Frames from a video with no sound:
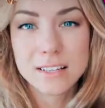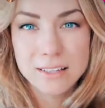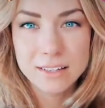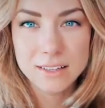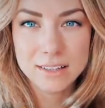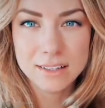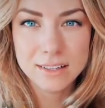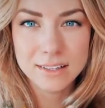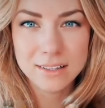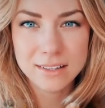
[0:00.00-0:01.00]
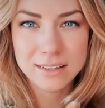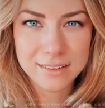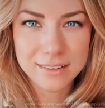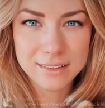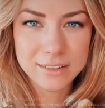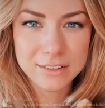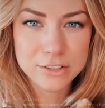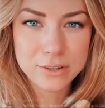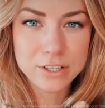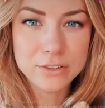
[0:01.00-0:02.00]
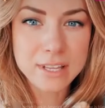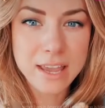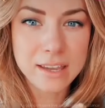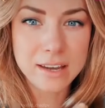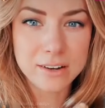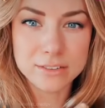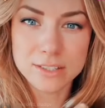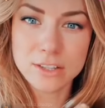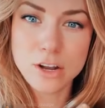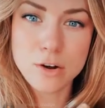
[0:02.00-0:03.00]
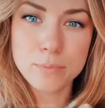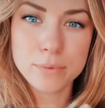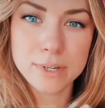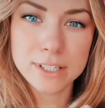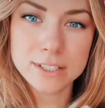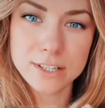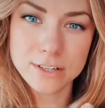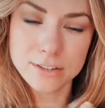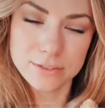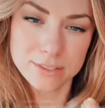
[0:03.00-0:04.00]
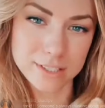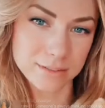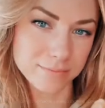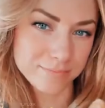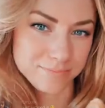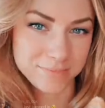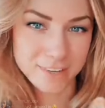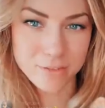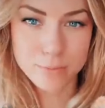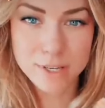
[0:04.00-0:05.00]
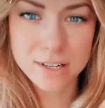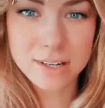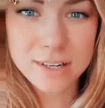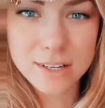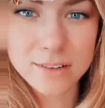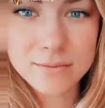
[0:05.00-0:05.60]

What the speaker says: Do I use Hangouts? Nope, I don't. Never been on it.